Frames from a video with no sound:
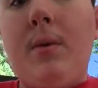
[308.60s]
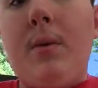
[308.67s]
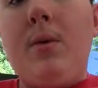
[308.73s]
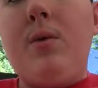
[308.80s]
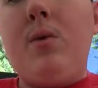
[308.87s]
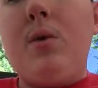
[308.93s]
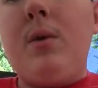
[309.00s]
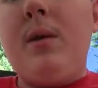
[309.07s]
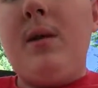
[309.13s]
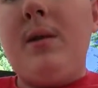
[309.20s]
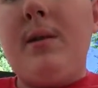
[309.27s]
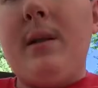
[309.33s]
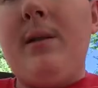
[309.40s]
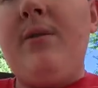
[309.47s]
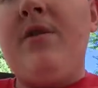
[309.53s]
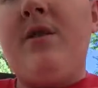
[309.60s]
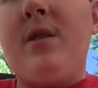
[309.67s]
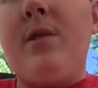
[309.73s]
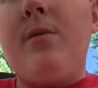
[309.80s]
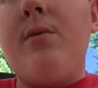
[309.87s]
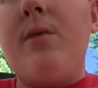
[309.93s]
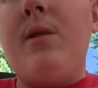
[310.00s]
The Lord loves
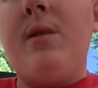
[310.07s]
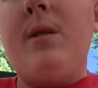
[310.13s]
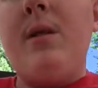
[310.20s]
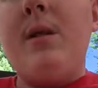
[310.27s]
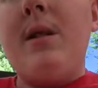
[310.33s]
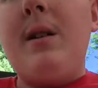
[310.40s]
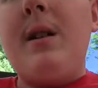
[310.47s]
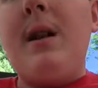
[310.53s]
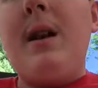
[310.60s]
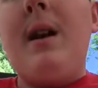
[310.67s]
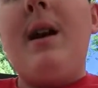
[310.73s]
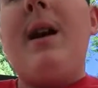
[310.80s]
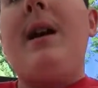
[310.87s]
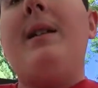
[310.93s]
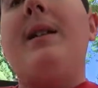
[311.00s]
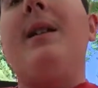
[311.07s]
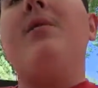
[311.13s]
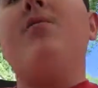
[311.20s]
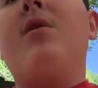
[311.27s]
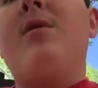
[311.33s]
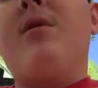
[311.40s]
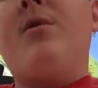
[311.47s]
you and He
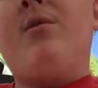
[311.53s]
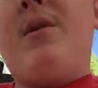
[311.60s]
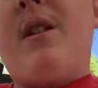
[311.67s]
wants a